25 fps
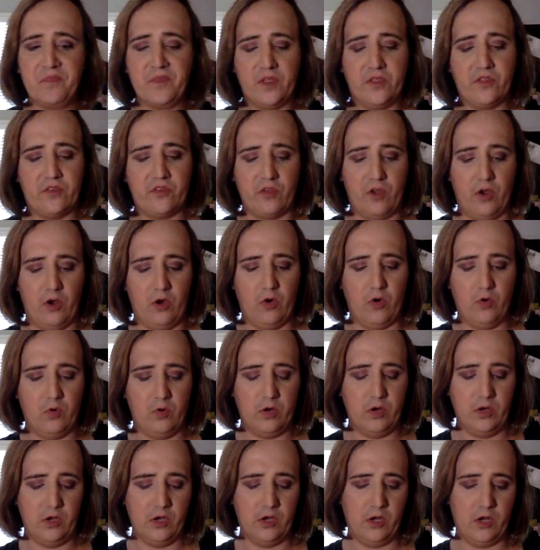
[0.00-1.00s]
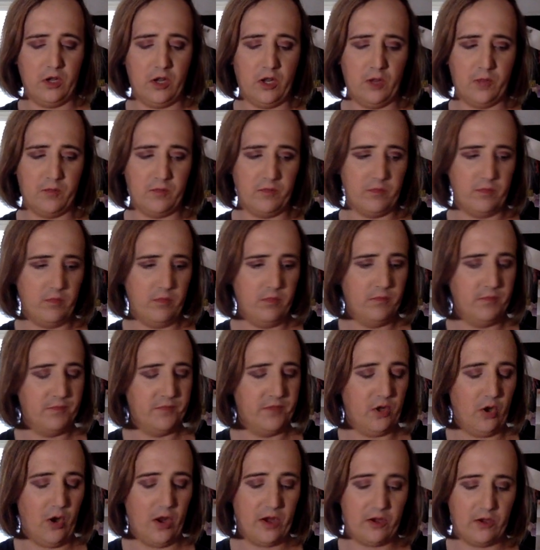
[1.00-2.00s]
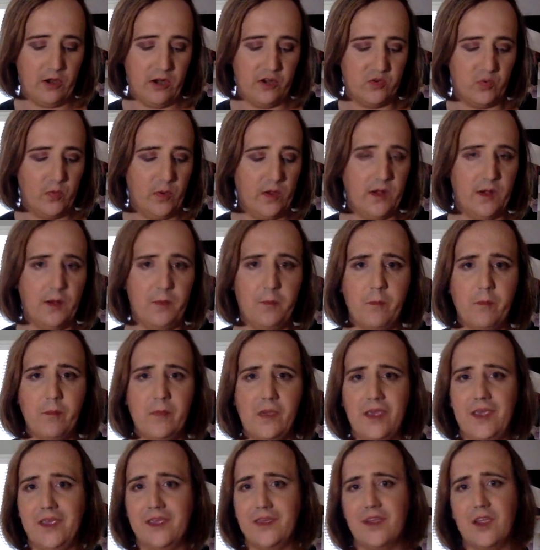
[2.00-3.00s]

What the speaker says: So, I graduated in May.